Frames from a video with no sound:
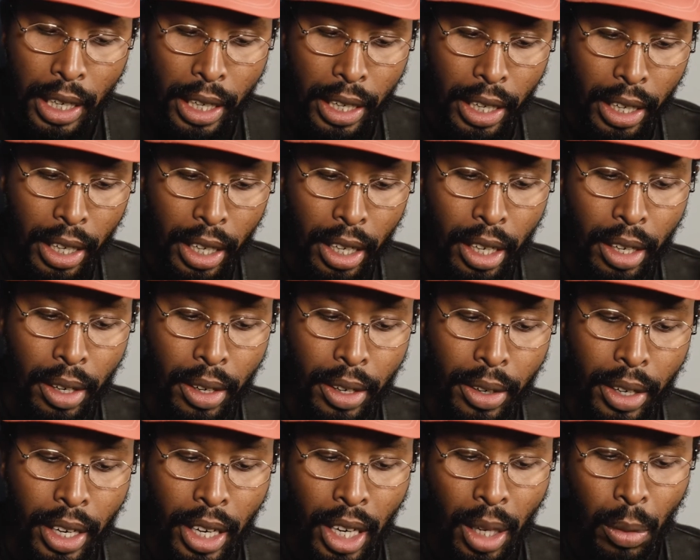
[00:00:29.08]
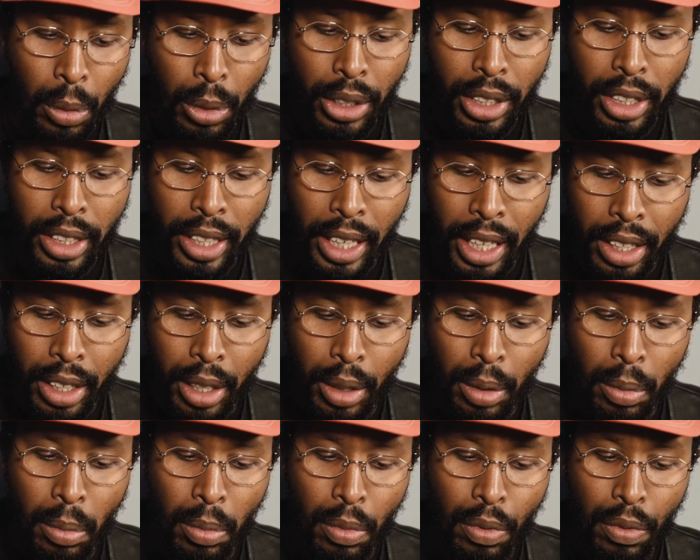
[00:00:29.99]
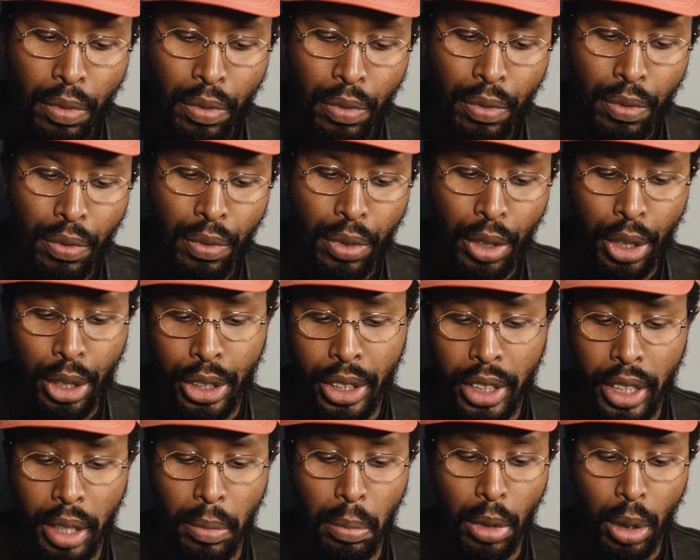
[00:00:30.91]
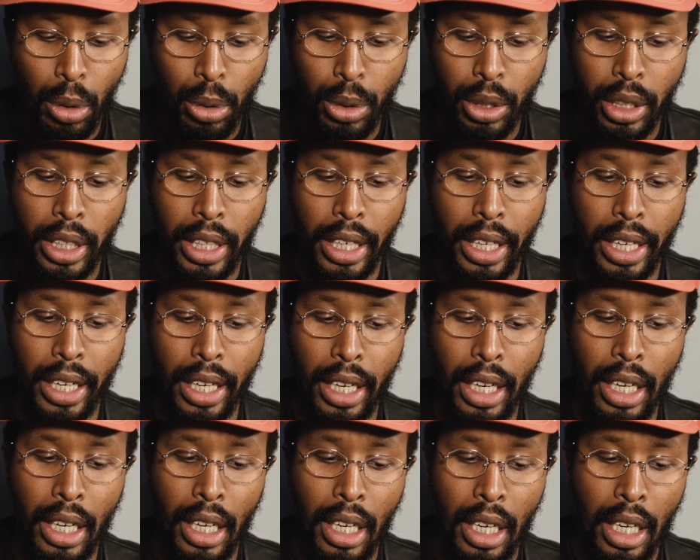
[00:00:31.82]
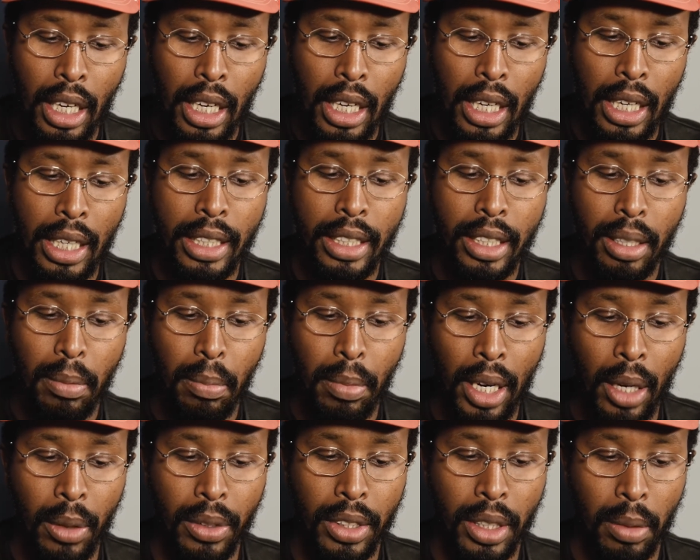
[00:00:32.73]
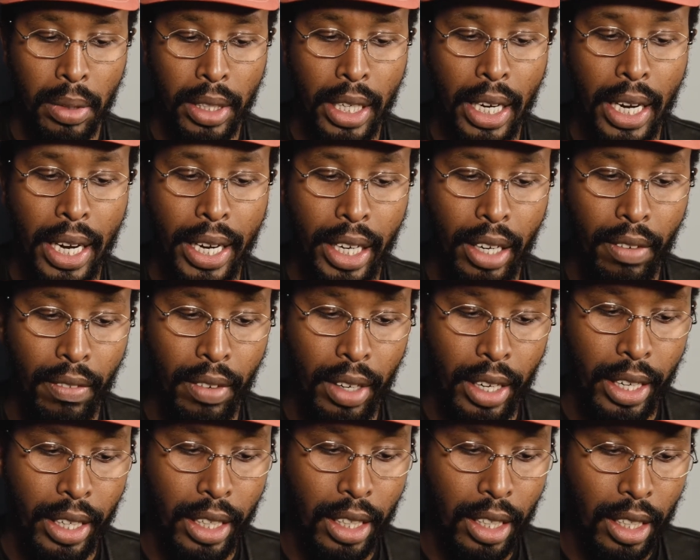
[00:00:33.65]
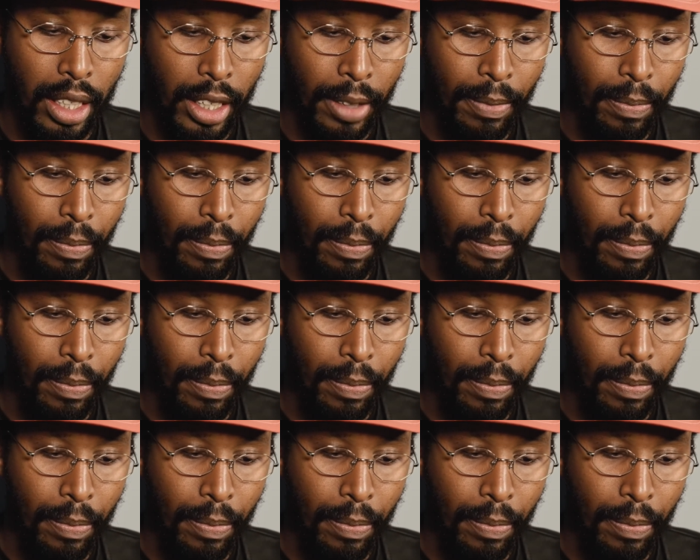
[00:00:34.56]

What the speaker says: I will tell them first and mostly it's about some kind of like